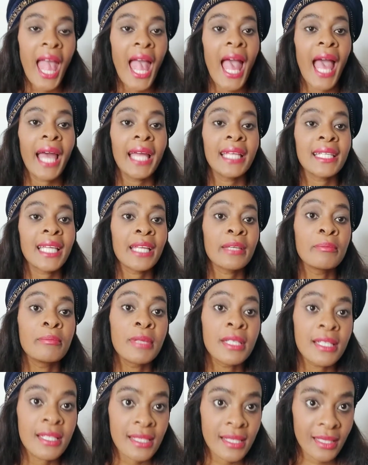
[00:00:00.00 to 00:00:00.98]
and
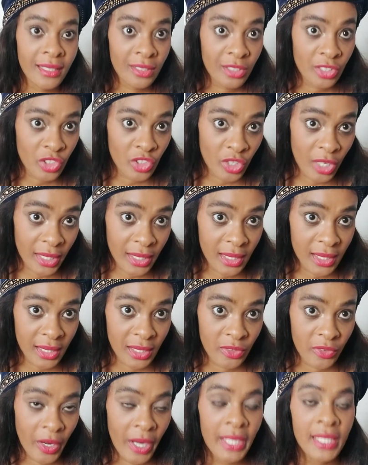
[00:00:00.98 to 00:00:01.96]
administer the
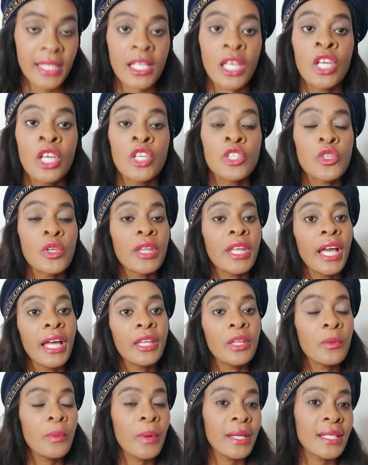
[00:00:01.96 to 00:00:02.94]
trust, right? So they are
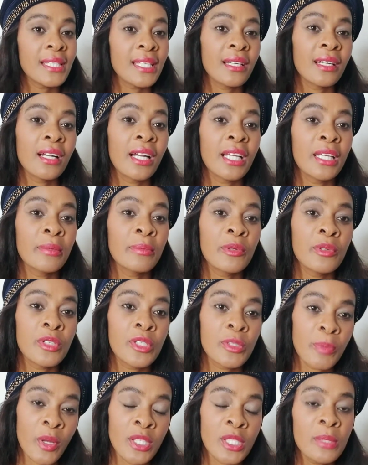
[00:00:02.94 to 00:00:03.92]
the ones that are going to be
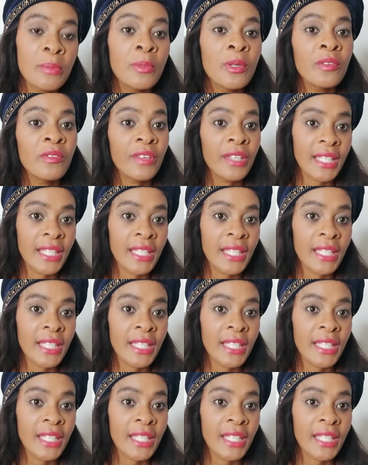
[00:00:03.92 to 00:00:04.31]
responsible for